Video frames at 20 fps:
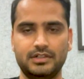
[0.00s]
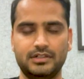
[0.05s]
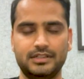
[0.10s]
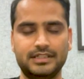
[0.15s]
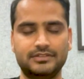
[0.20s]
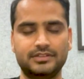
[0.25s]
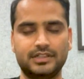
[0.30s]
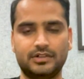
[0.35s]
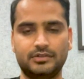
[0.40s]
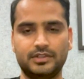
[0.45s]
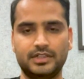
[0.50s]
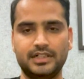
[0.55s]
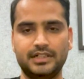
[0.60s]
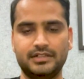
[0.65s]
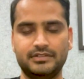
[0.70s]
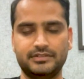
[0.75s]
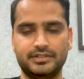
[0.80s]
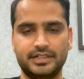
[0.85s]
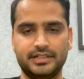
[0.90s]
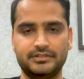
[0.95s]
That's how the
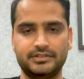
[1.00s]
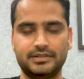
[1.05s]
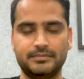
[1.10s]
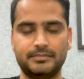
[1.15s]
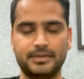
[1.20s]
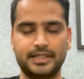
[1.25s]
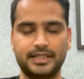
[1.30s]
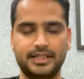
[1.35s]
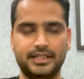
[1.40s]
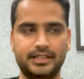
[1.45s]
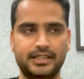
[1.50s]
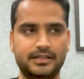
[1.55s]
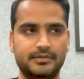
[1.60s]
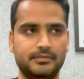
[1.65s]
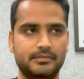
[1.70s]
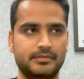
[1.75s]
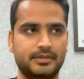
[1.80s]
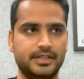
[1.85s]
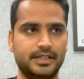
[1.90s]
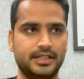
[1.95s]
industry is comparing
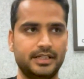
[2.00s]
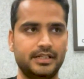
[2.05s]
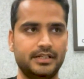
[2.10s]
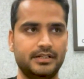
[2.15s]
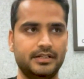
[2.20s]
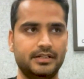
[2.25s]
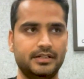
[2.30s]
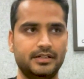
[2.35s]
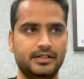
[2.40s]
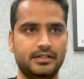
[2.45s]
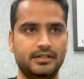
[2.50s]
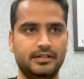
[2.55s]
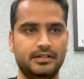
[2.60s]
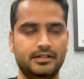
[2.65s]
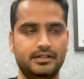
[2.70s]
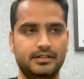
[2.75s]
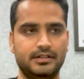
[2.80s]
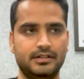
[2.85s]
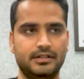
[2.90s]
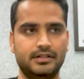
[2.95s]
them, right?
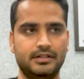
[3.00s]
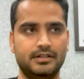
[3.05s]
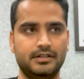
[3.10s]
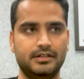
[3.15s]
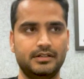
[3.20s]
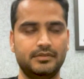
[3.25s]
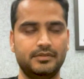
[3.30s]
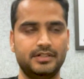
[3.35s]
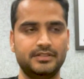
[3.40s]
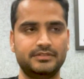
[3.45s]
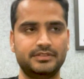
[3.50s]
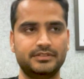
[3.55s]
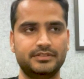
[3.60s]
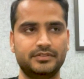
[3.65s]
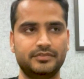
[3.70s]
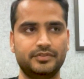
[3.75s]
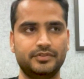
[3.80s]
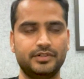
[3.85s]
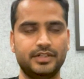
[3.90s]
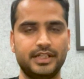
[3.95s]
Versus
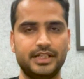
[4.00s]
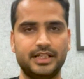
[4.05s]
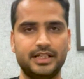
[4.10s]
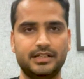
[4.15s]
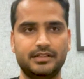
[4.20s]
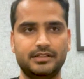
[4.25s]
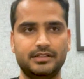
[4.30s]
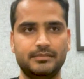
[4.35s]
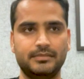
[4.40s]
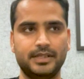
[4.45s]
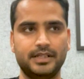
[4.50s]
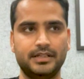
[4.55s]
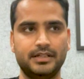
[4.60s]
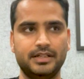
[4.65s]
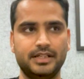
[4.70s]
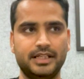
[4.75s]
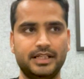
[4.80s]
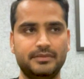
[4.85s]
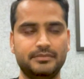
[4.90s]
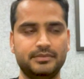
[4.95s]
if you take the bigger
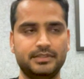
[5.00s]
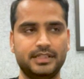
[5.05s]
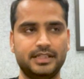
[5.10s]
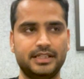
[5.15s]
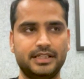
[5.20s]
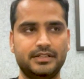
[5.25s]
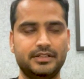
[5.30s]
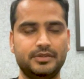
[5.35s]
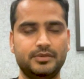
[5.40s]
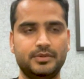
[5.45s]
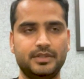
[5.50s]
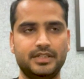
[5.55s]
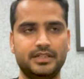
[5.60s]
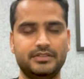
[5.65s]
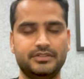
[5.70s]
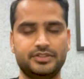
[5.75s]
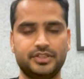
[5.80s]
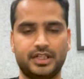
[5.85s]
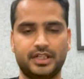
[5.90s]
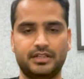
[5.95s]
names like
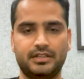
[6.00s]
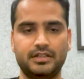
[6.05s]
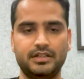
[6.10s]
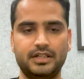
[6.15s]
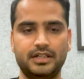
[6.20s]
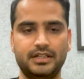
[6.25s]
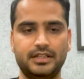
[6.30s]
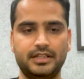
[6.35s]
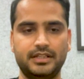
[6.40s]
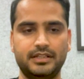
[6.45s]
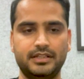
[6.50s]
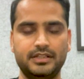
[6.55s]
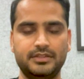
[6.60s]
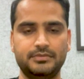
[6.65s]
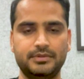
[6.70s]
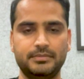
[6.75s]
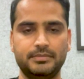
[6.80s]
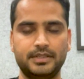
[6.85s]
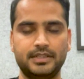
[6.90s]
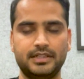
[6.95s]
US, China, I think these
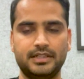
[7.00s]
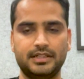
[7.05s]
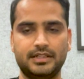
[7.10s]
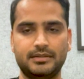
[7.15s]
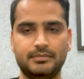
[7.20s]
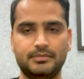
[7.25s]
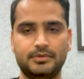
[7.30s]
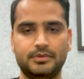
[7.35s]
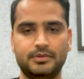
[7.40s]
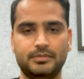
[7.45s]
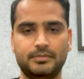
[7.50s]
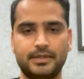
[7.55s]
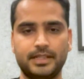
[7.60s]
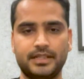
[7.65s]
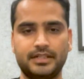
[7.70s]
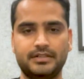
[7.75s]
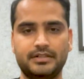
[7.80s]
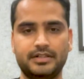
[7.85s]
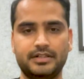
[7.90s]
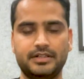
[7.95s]
people are more
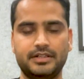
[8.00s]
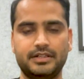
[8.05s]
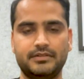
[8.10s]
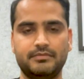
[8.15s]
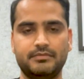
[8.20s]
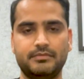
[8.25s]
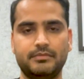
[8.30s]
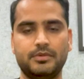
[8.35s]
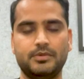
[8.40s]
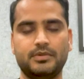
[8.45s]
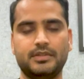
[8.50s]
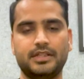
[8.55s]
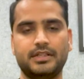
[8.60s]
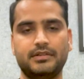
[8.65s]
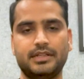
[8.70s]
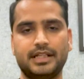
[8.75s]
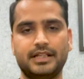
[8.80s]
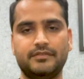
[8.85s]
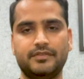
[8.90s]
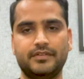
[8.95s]
penetrated, more
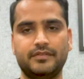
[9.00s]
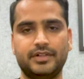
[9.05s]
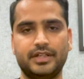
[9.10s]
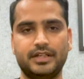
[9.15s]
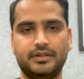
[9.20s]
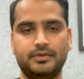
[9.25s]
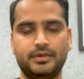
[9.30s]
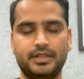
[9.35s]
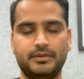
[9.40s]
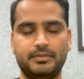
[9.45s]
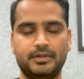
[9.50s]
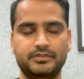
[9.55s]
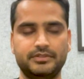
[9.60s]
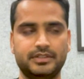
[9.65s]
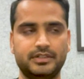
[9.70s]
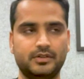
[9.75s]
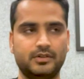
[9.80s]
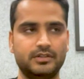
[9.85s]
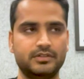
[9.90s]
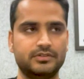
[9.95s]
than like
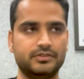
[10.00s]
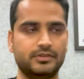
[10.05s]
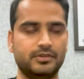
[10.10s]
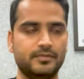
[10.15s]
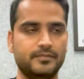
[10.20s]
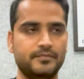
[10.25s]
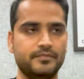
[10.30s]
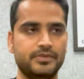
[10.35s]
15-20% also.